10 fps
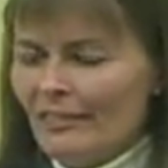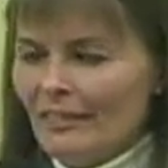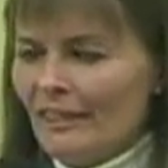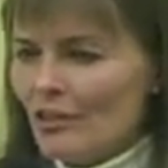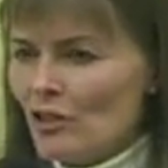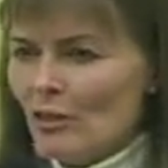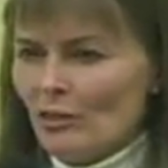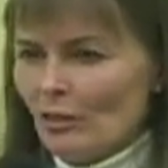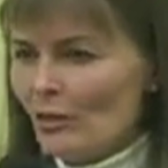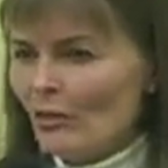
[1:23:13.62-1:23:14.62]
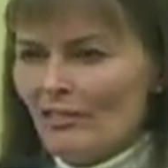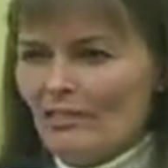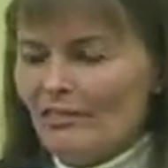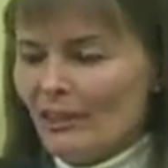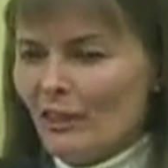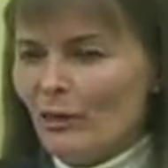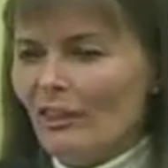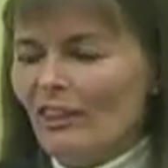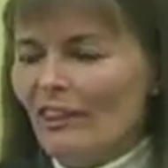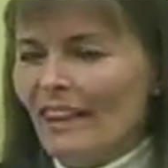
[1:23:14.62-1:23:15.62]
touching, or, you know,
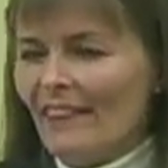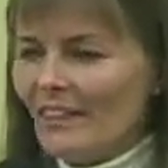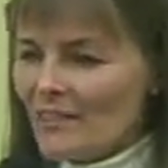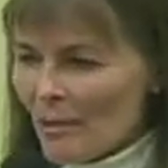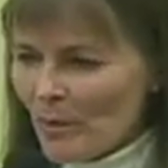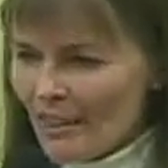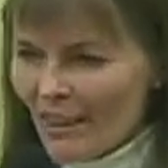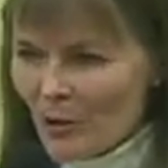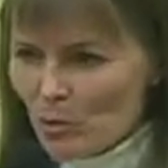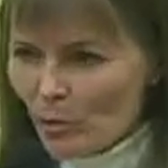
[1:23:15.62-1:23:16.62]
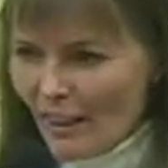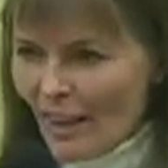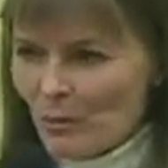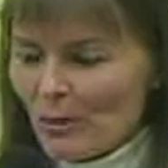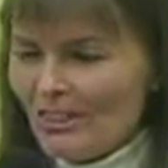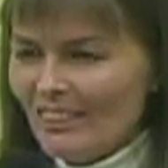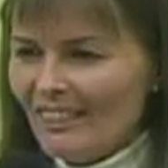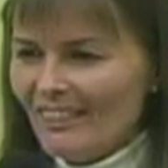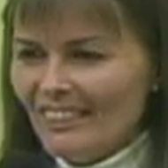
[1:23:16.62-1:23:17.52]
and then something else will happen that